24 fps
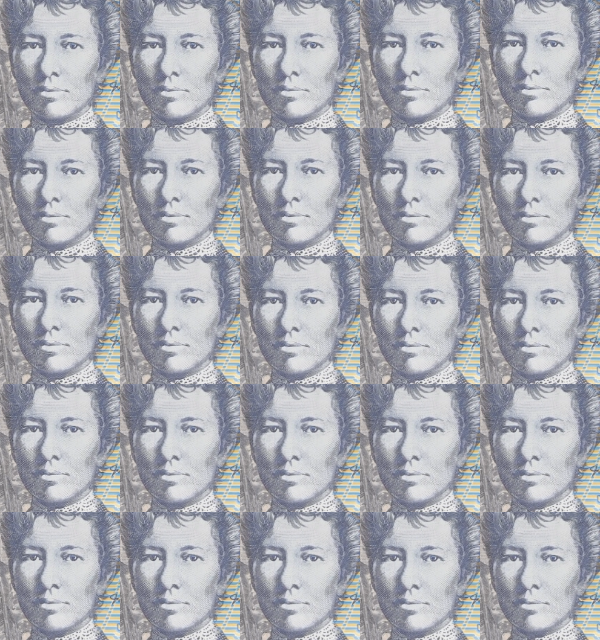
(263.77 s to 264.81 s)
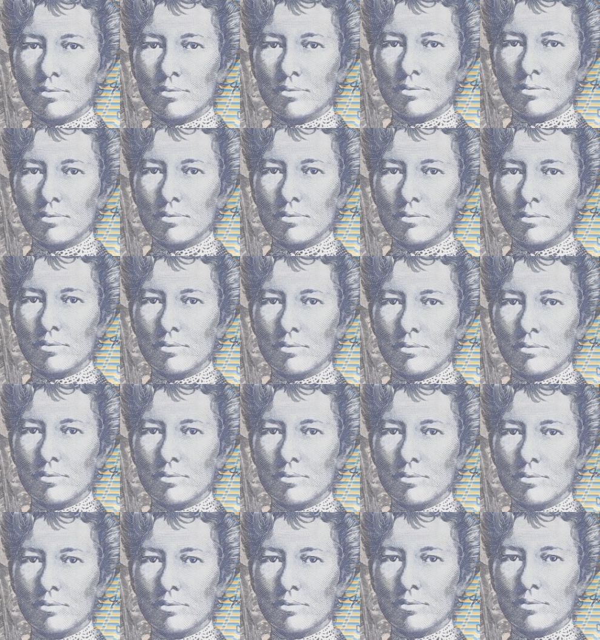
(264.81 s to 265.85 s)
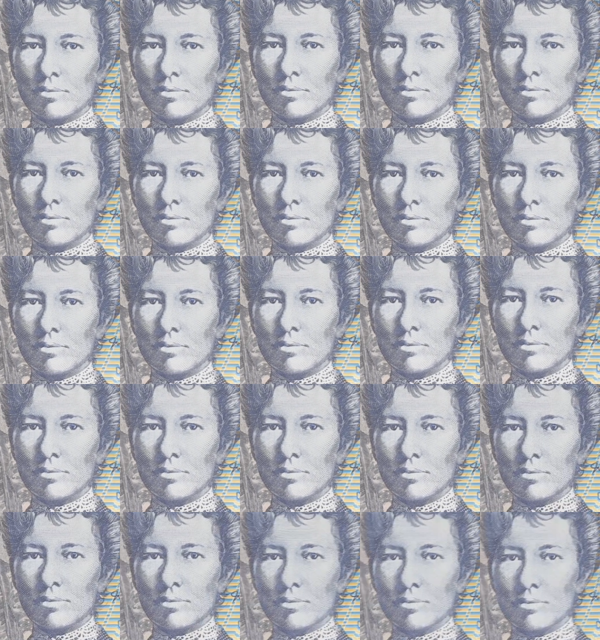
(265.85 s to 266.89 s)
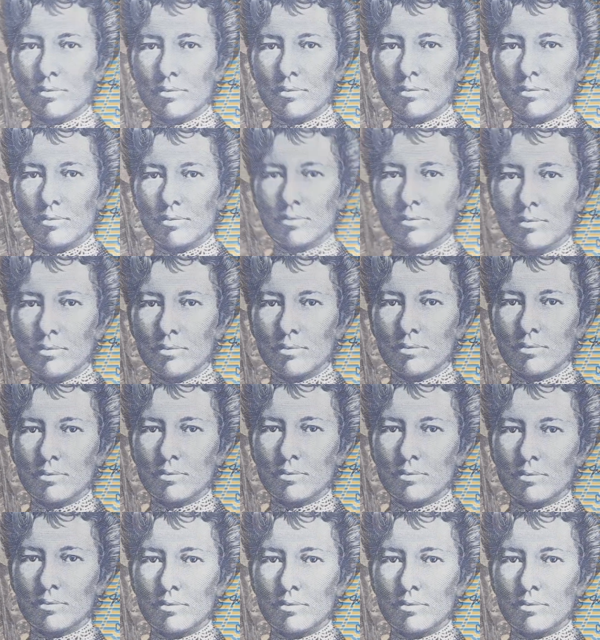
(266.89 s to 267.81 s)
actually, I can't find that much information